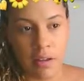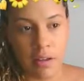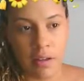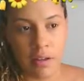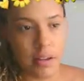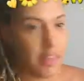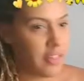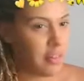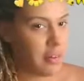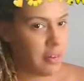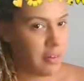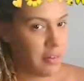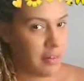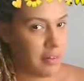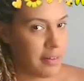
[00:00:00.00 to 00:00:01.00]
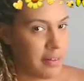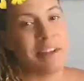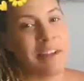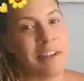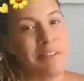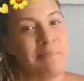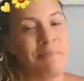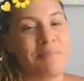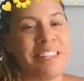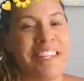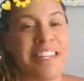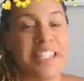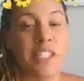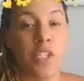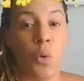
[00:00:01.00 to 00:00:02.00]
Nothing? Okay.
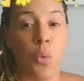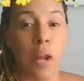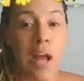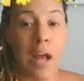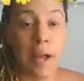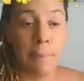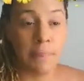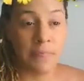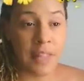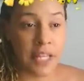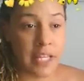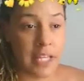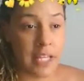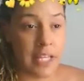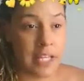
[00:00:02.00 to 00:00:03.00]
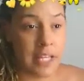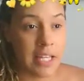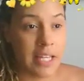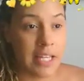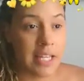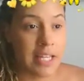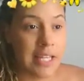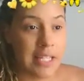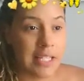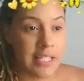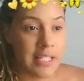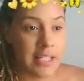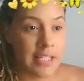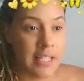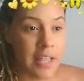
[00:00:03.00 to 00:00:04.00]
So what I'm thinking
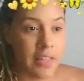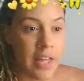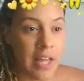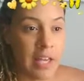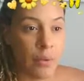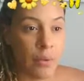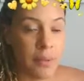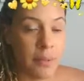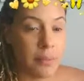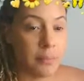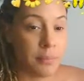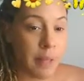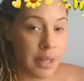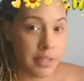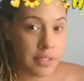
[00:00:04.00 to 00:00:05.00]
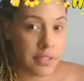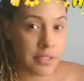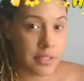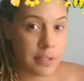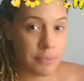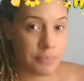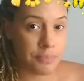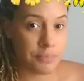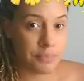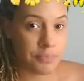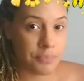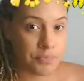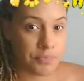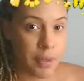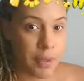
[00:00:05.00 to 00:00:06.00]
is that it would be best,
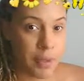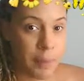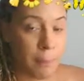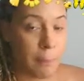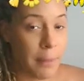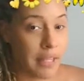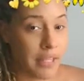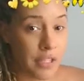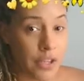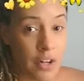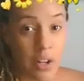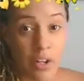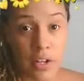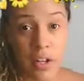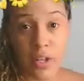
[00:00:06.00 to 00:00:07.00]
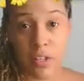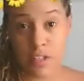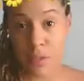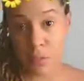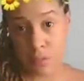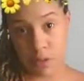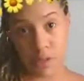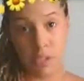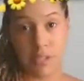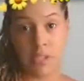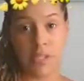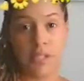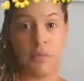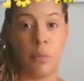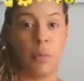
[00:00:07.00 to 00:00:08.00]
based on
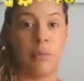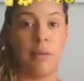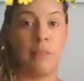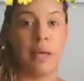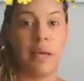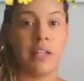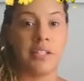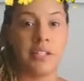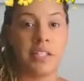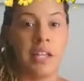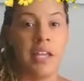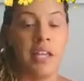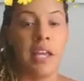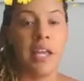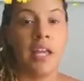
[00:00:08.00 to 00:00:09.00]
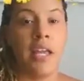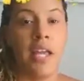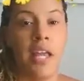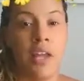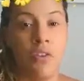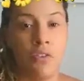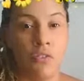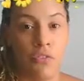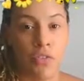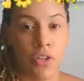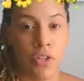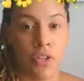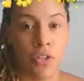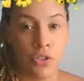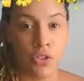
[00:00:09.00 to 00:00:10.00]
experience, it would be best if
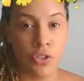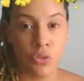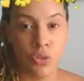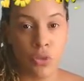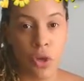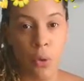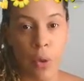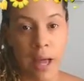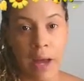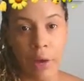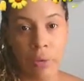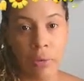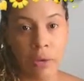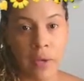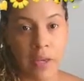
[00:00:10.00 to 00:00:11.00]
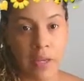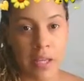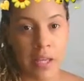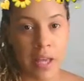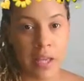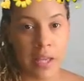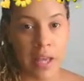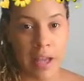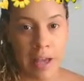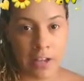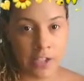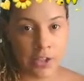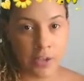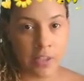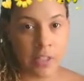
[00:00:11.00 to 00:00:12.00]
you go out and
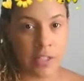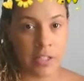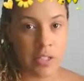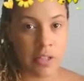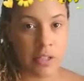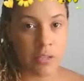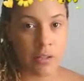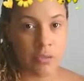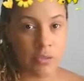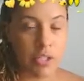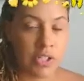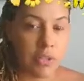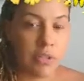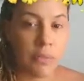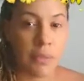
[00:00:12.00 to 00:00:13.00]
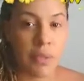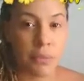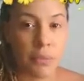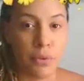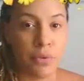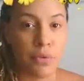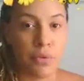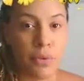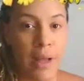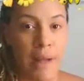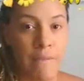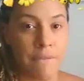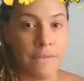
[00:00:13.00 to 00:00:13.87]
actually reach out to people who have